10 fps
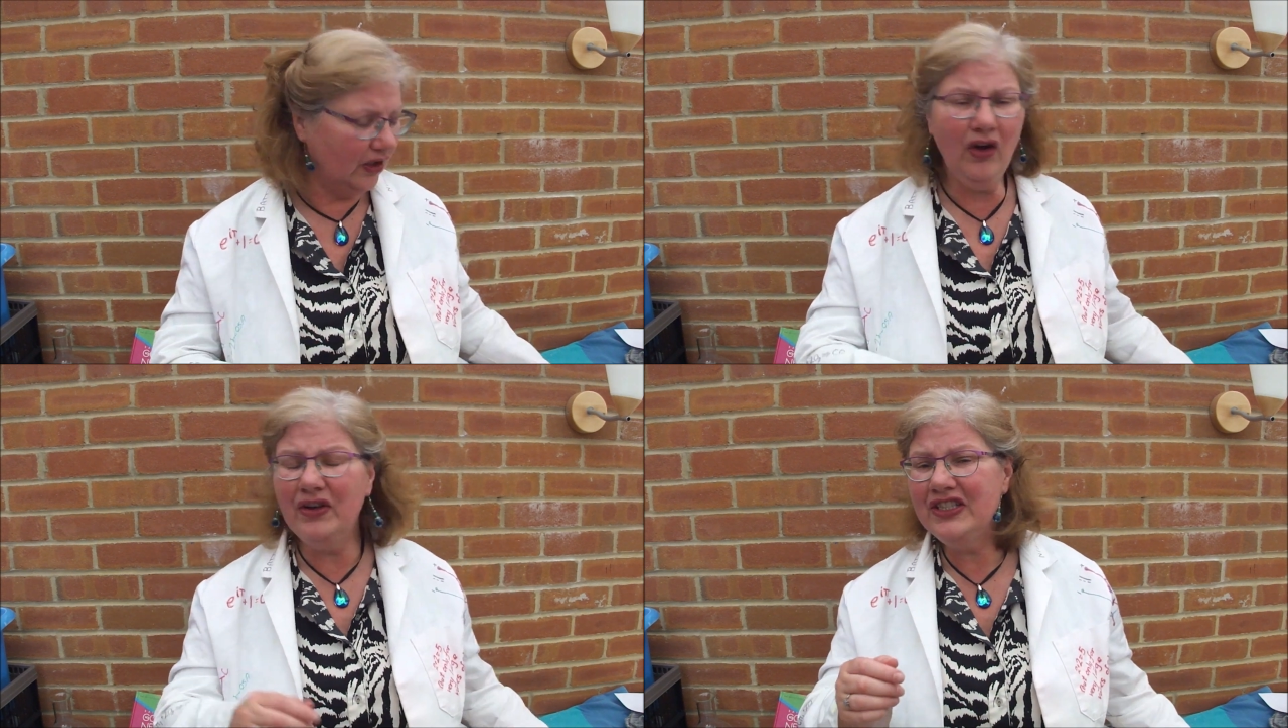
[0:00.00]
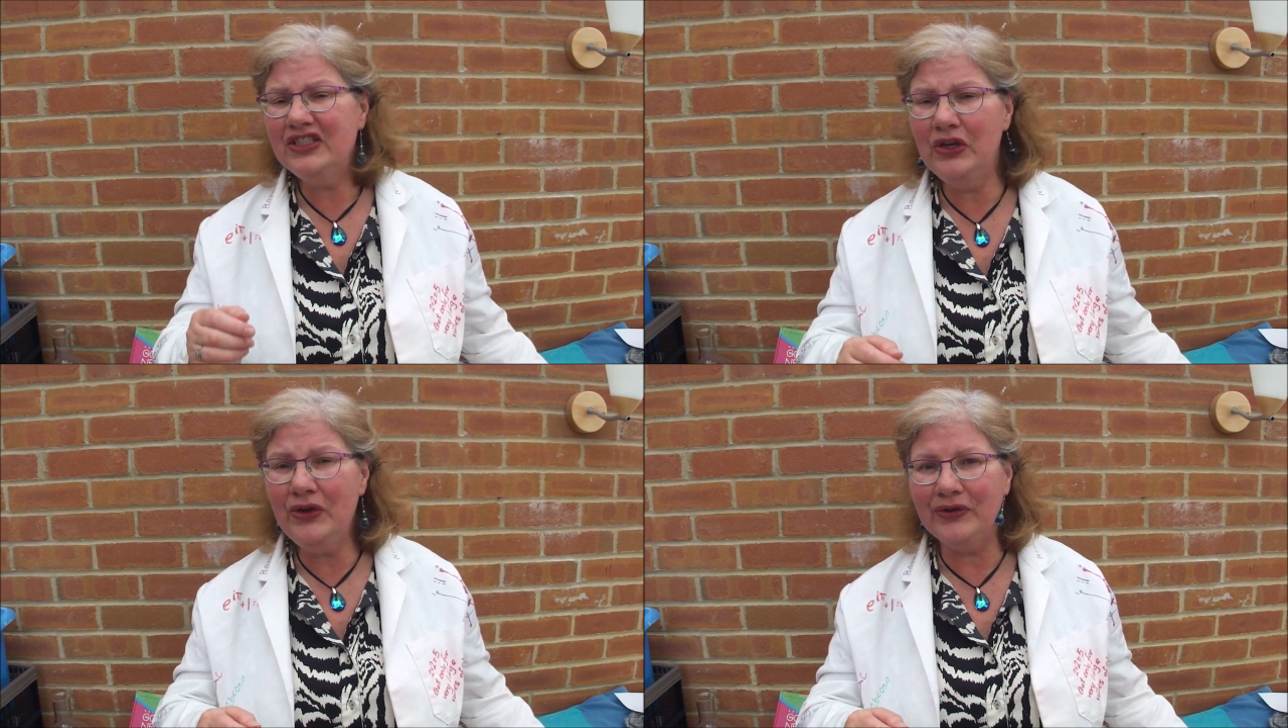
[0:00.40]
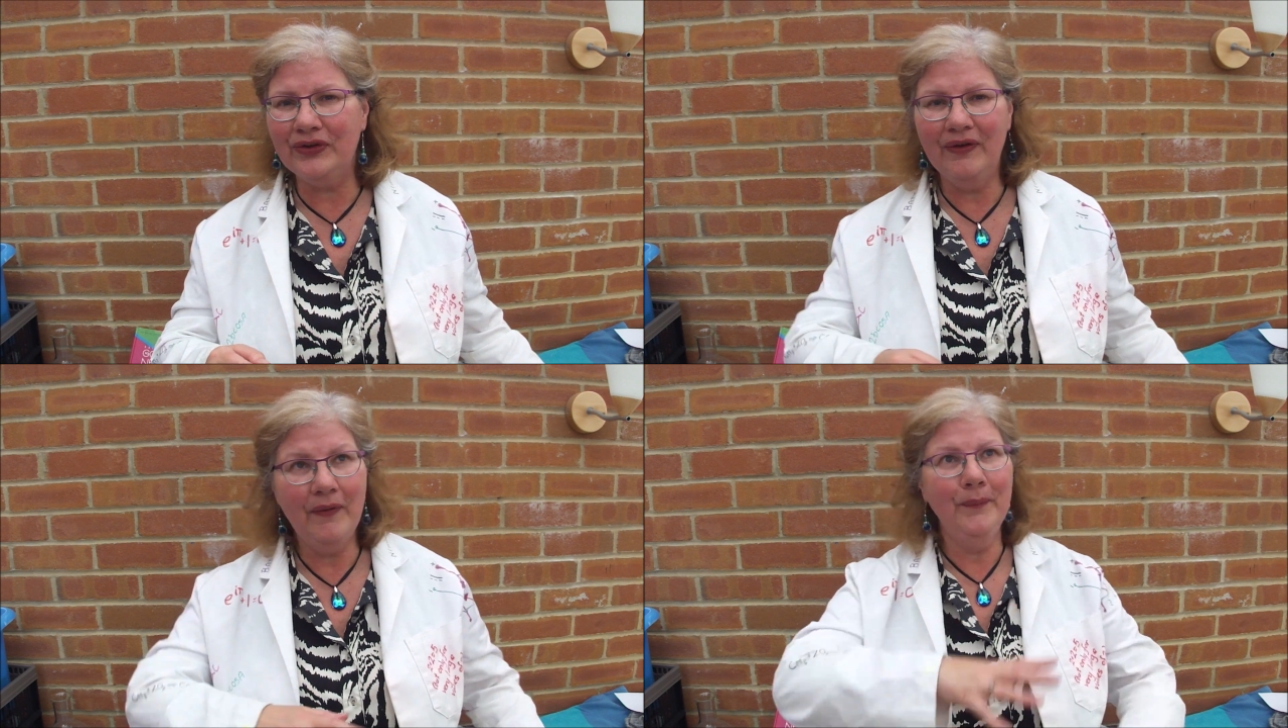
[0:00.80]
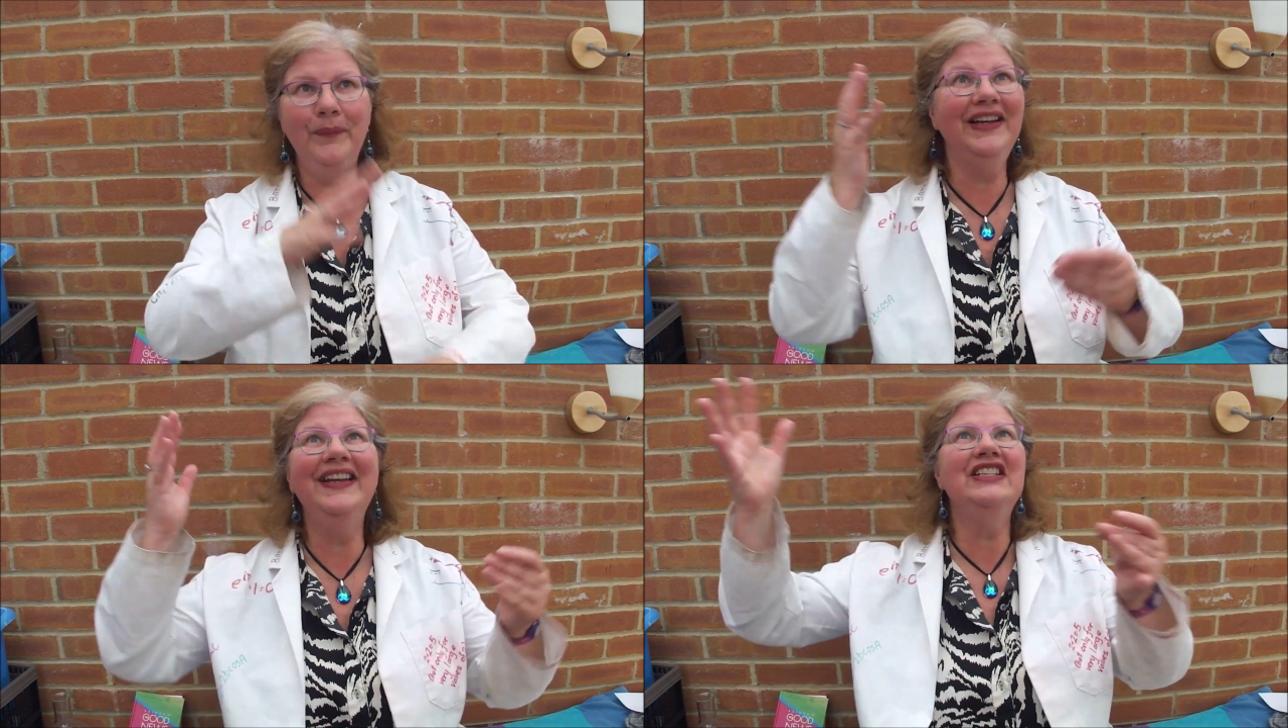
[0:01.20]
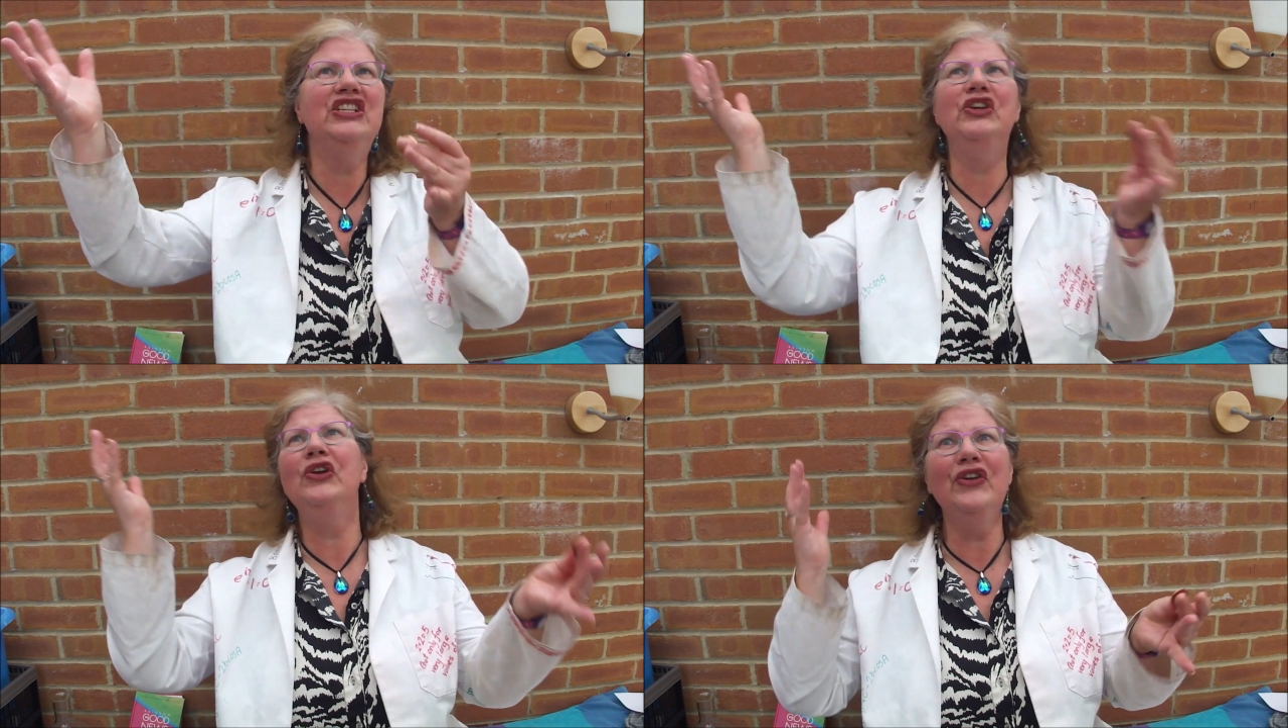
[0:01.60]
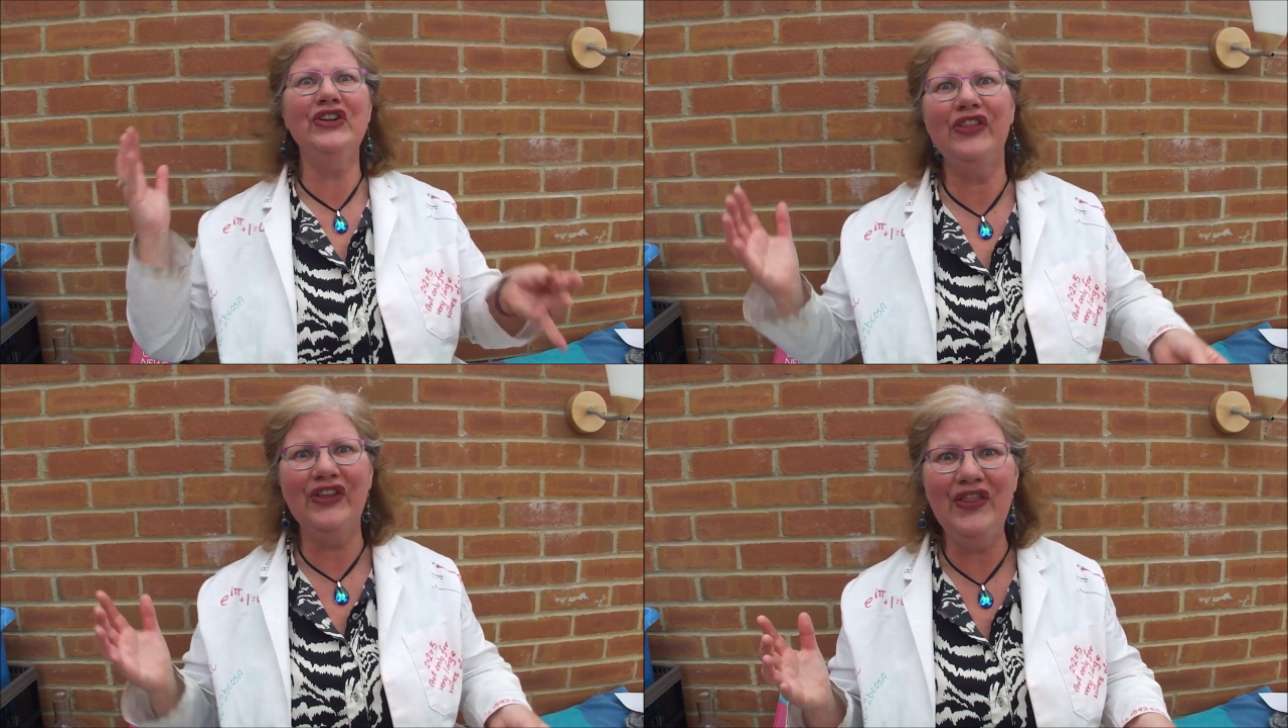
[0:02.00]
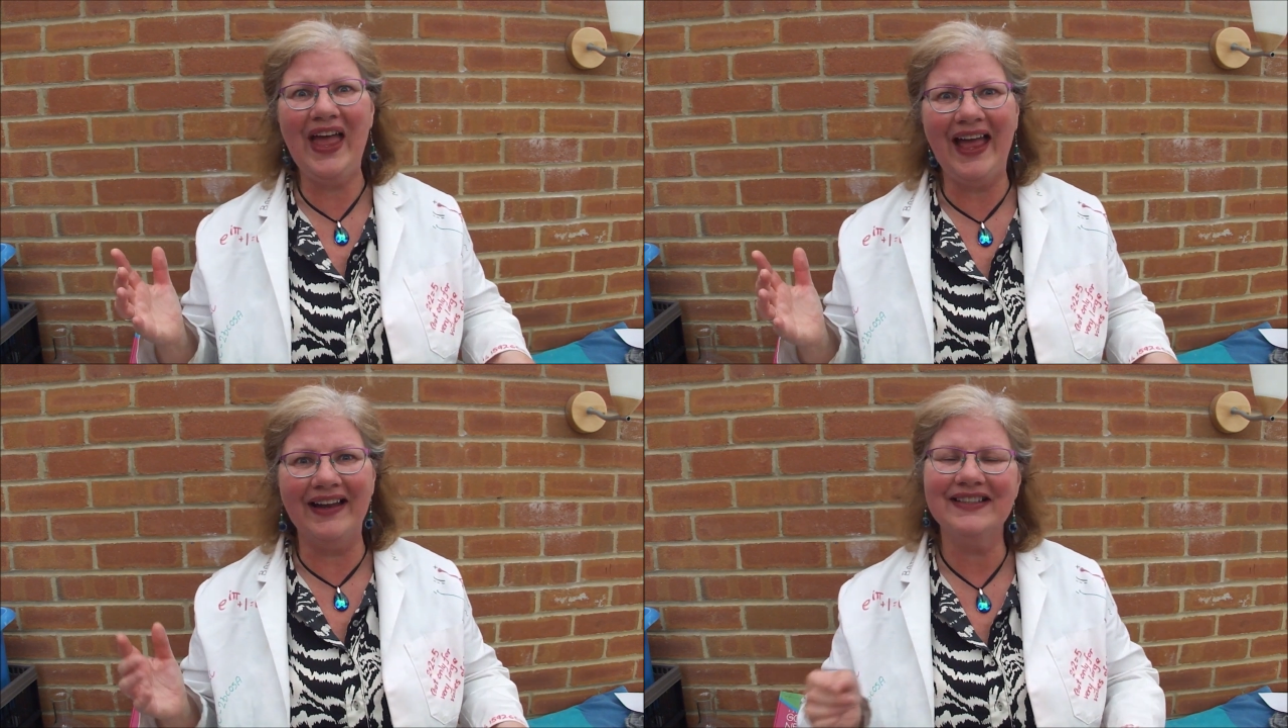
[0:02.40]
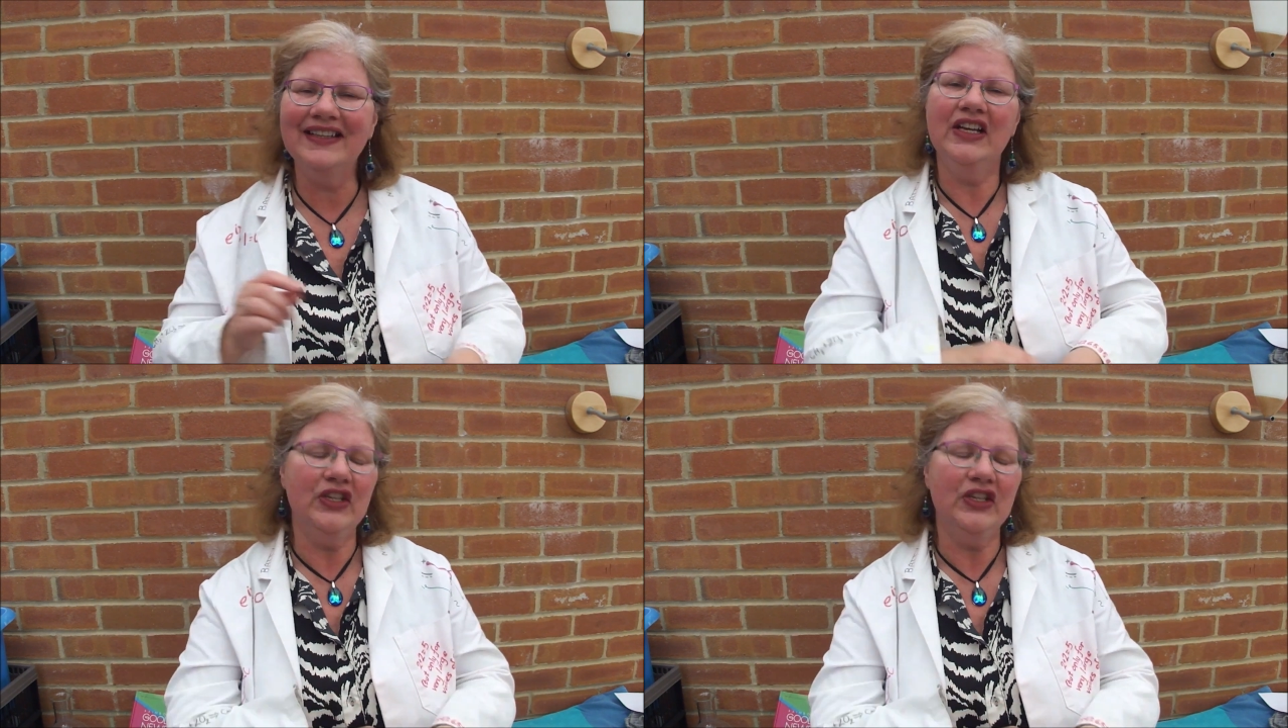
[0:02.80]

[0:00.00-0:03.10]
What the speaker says: God is good, but he's gooder than that.